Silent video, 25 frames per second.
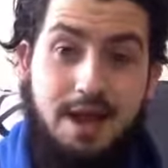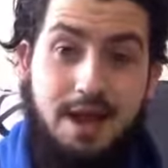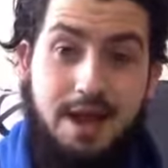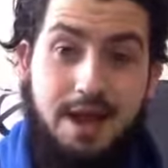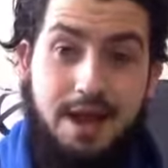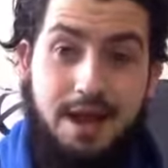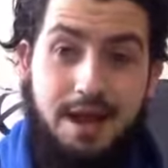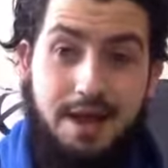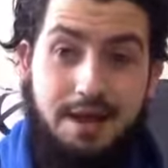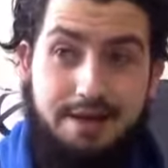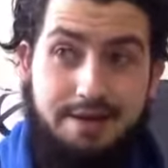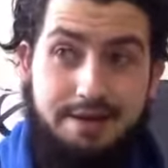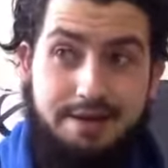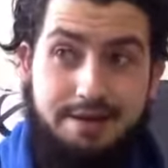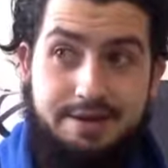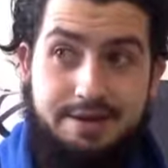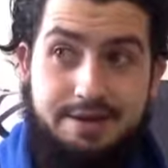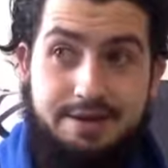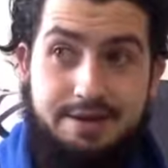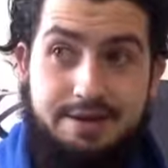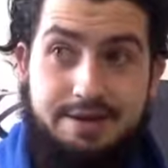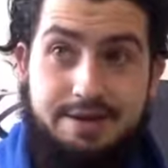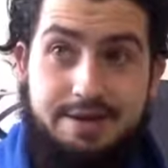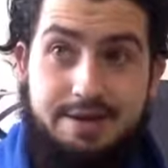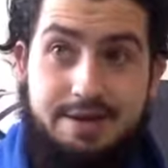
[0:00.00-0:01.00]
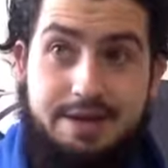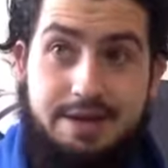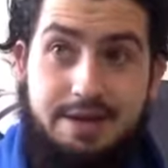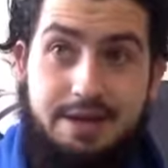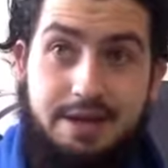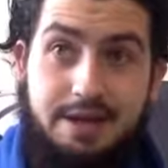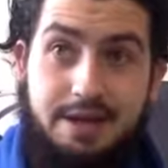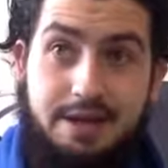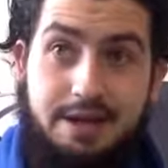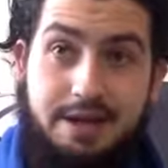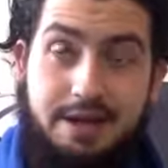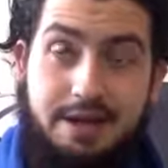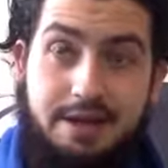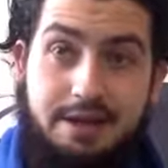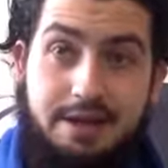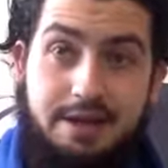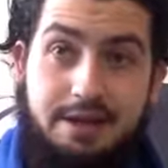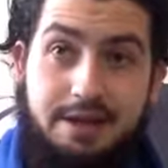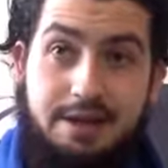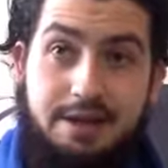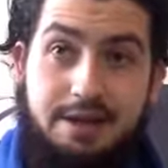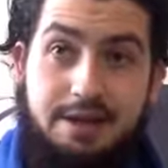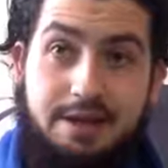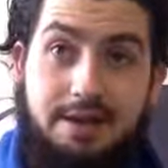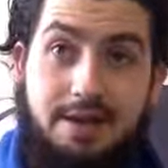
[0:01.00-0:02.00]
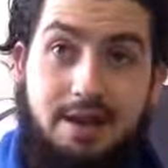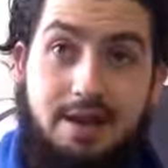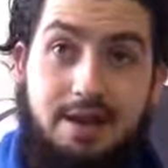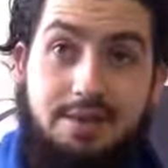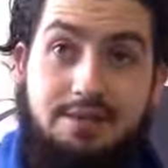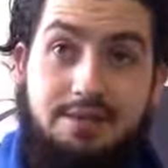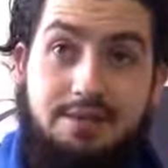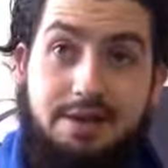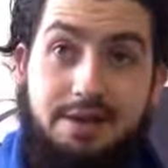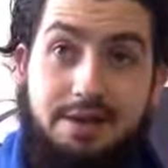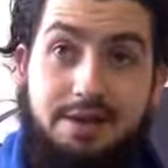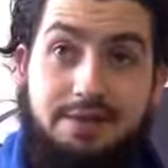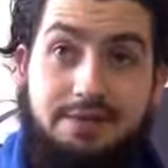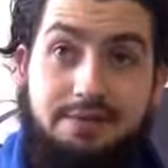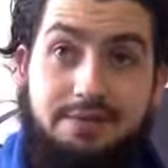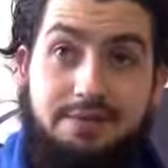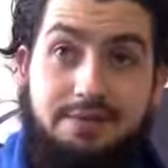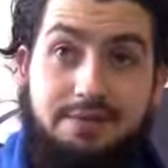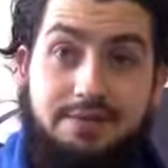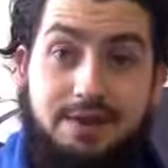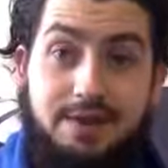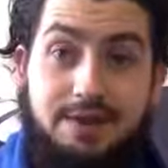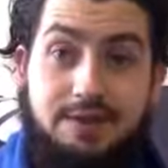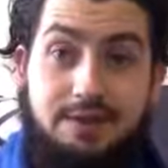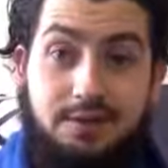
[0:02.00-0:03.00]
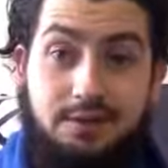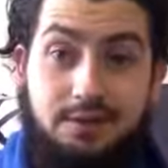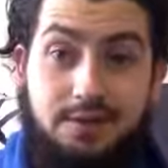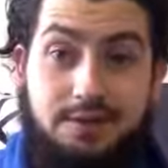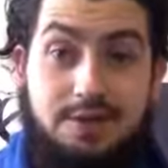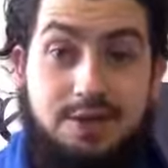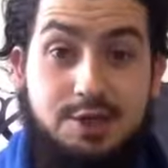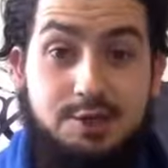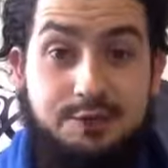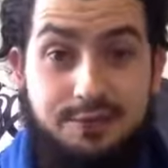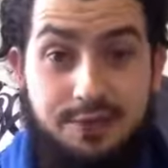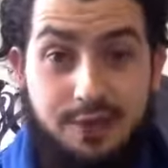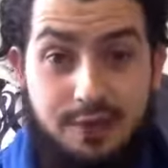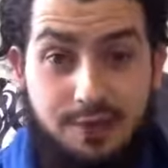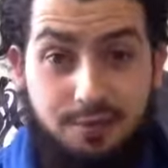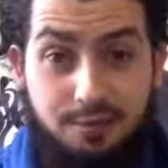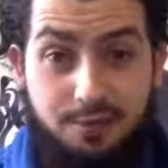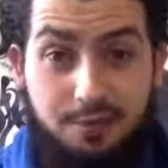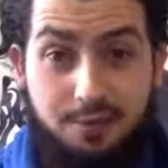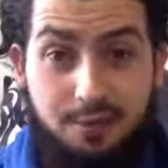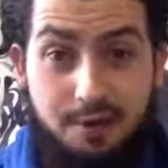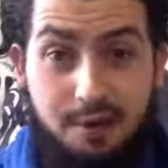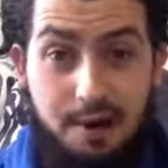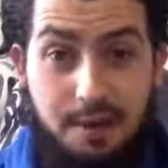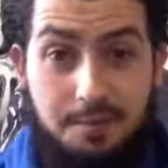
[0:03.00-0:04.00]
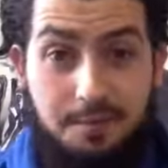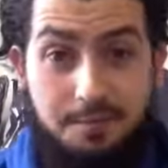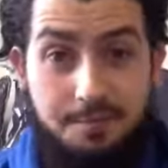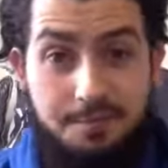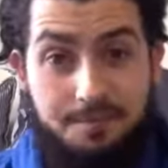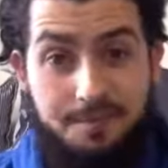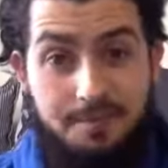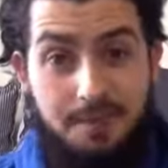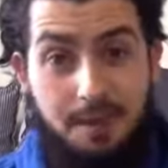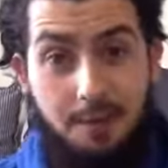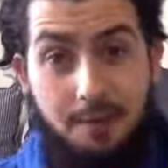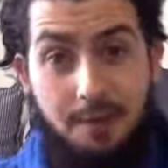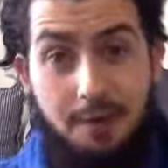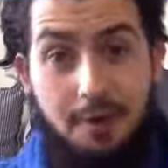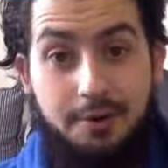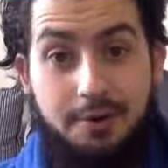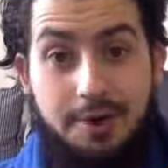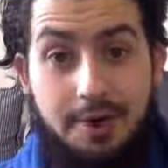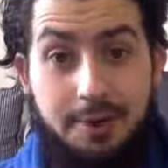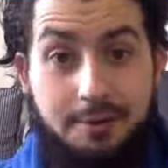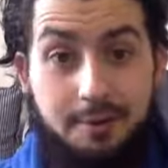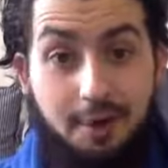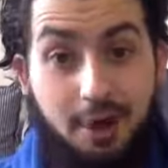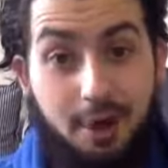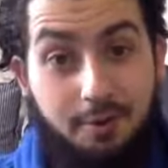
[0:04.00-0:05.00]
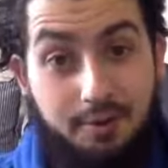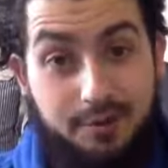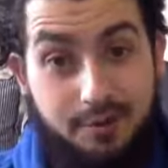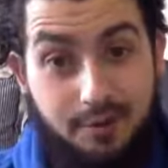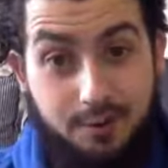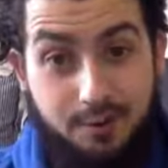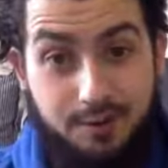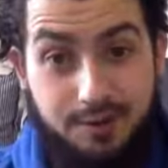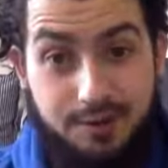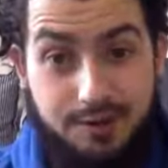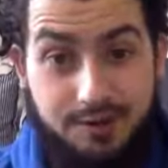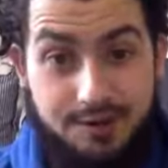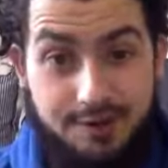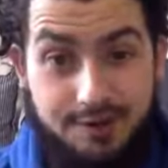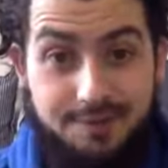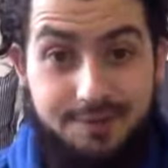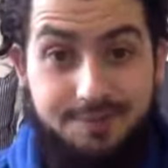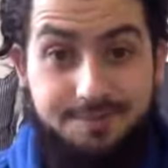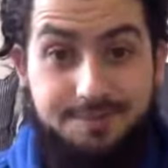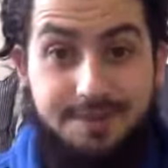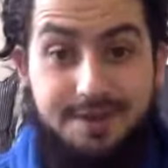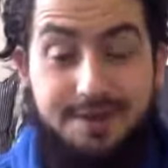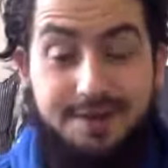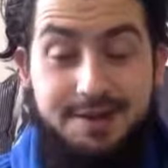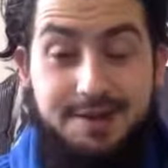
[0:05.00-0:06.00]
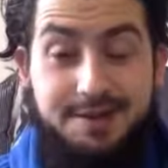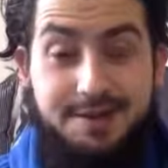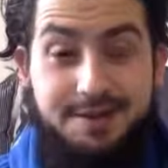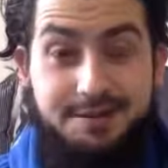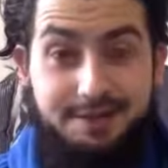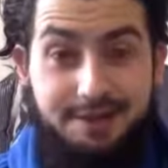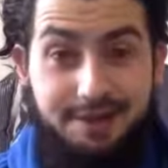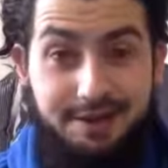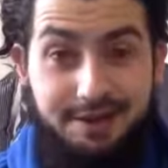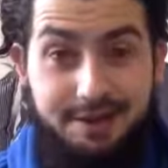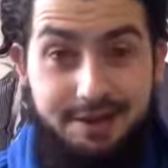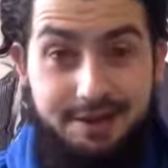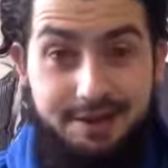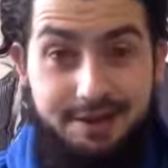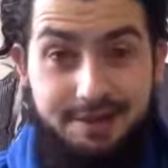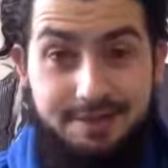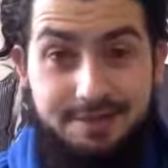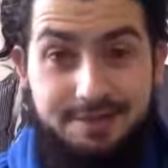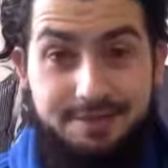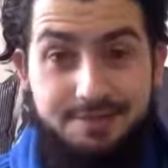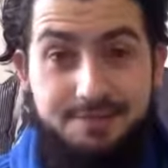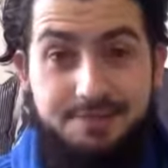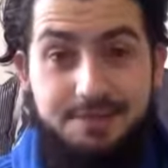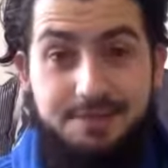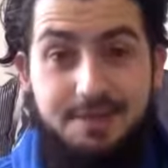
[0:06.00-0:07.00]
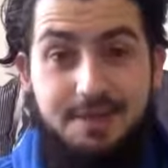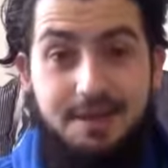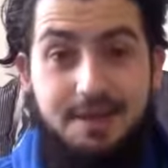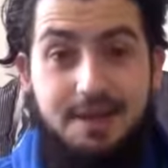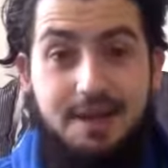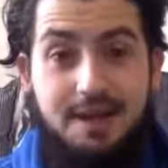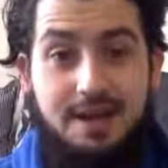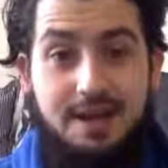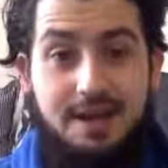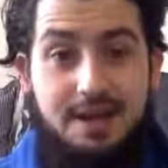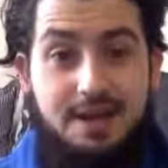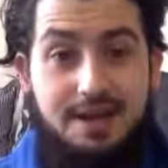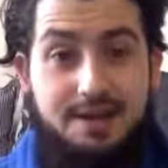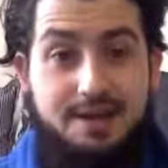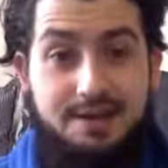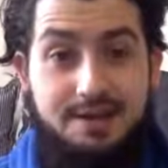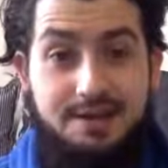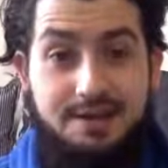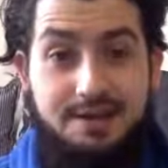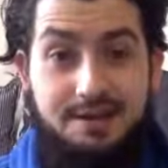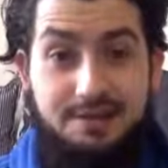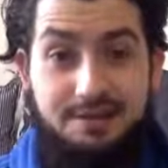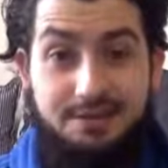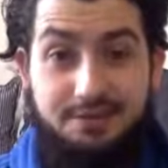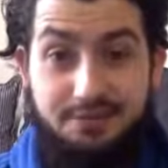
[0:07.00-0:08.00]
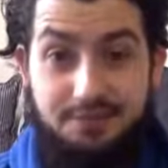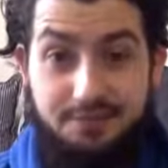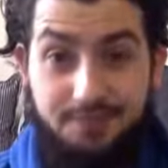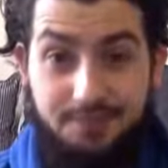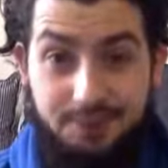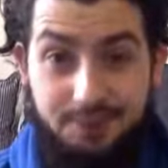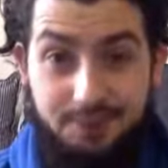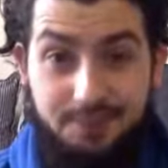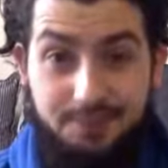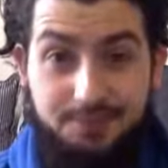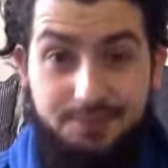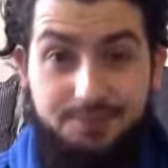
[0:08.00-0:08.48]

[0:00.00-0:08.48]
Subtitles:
And after that, I've started on the Teach First programme. I'm currently a primary school teacher living in London. I teach year 4.